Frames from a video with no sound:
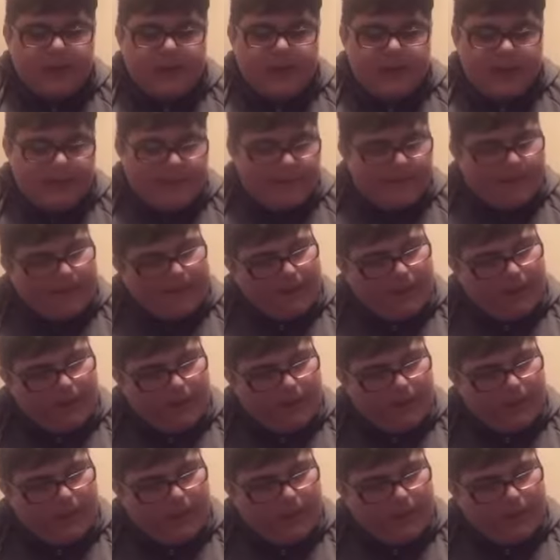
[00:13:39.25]
I
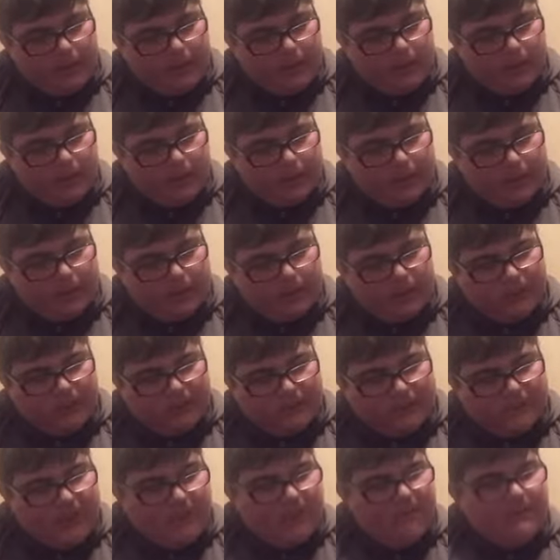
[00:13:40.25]
might
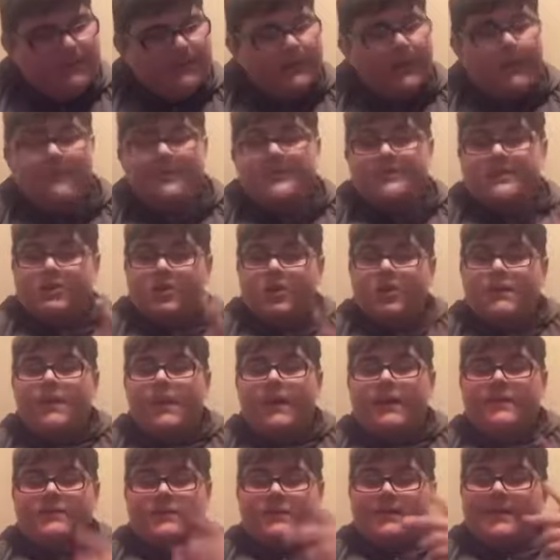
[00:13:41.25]
save there's 2
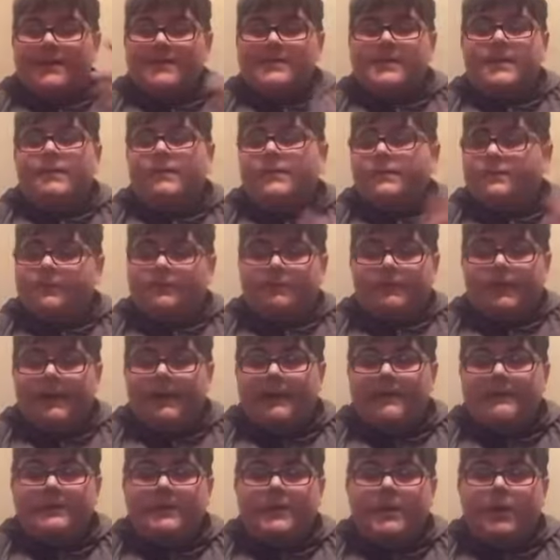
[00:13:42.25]
parts, so I might save this
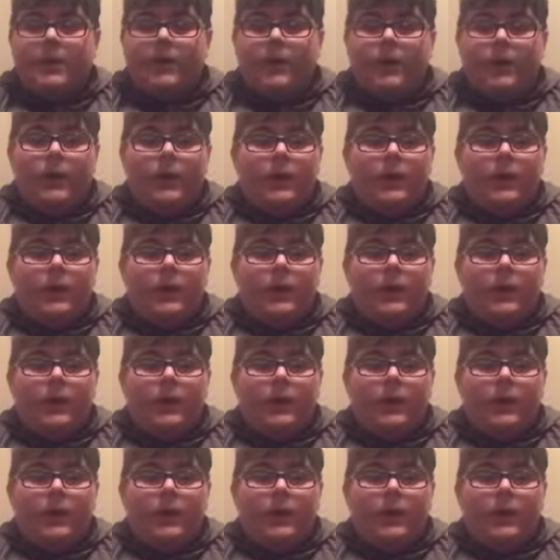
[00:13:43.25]
part 2,